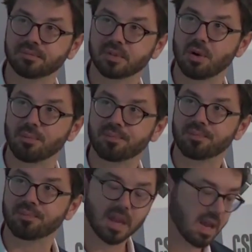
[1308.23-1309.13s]
So
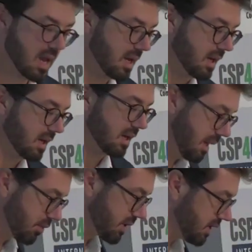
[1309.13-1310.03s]

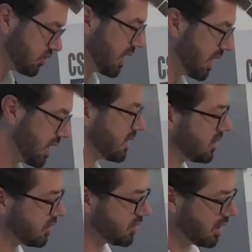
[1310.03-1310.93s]
Cyprus is changing its
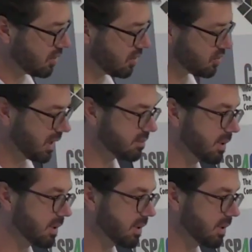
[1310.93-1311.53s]
energy generation mix,